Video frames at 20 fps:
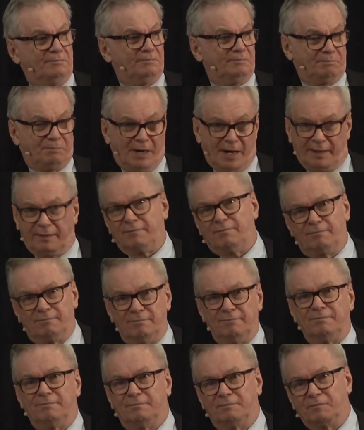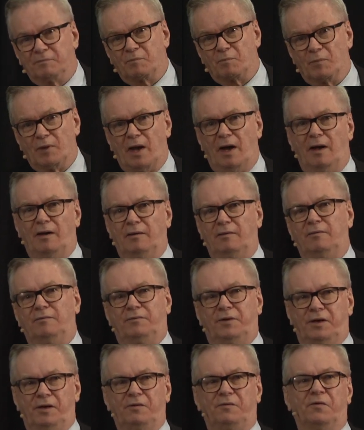but
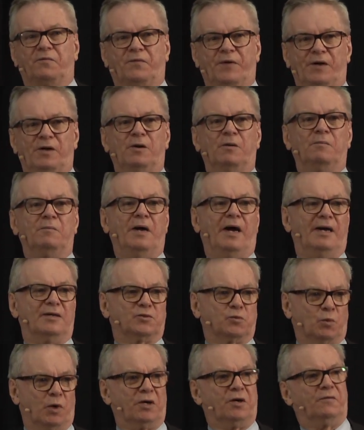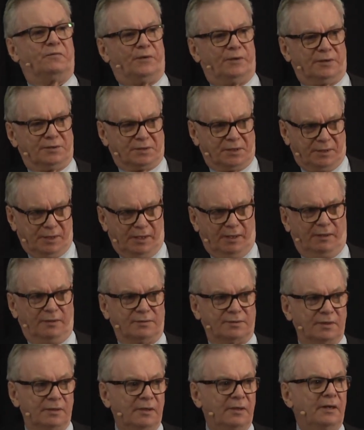the, the film, as wonderful as it is,
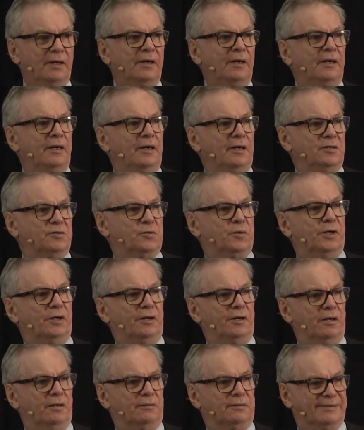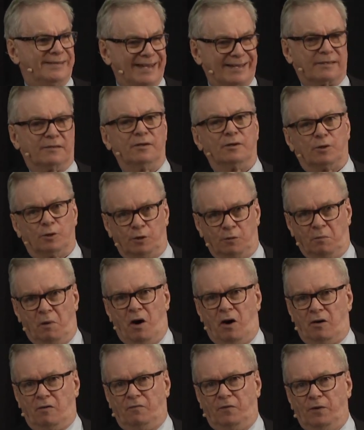is really a technical
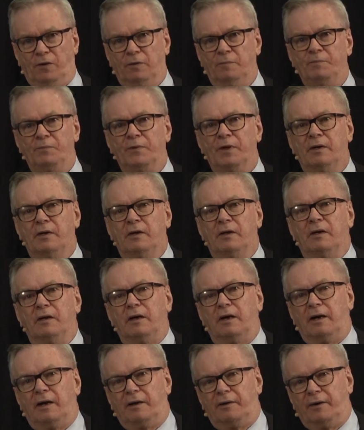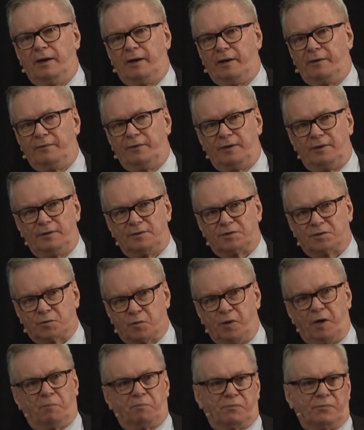marvel, and, and the
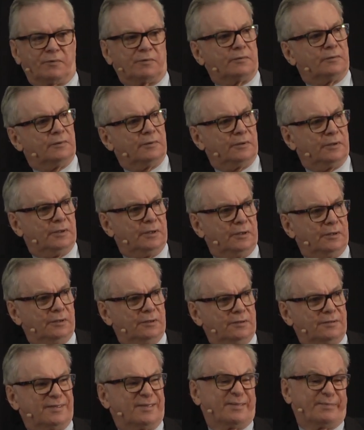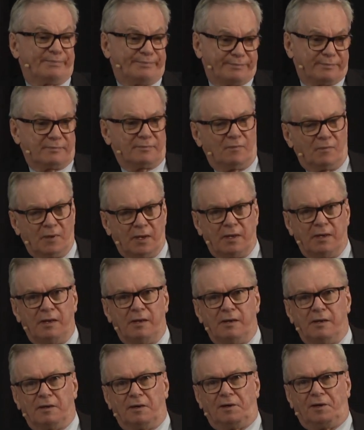script is
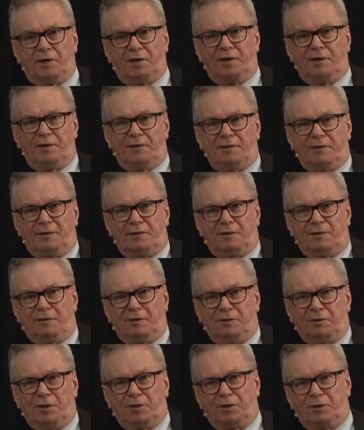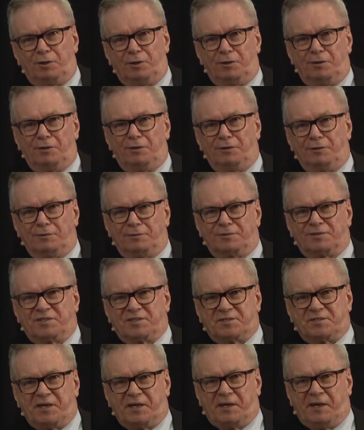uh, a little
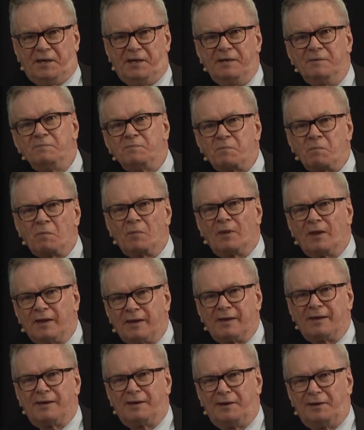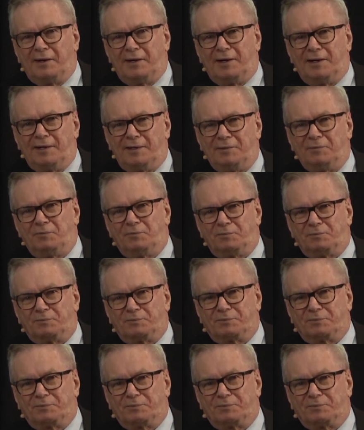sticky. Um,